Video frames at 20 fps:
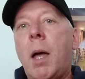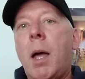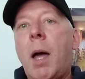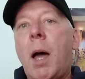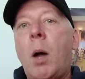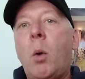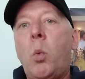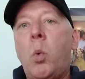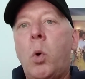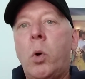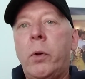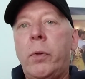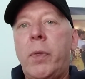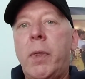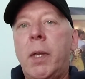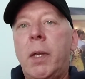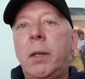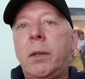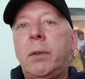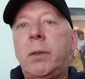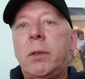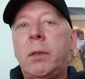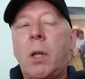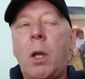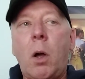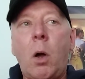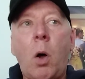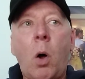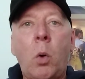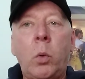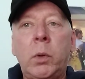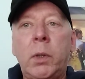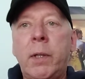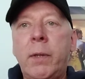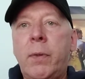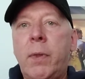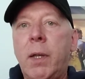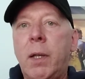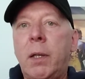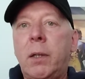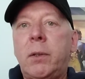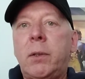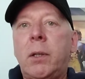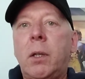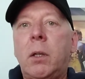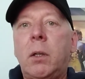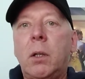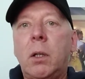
I wore this, only this.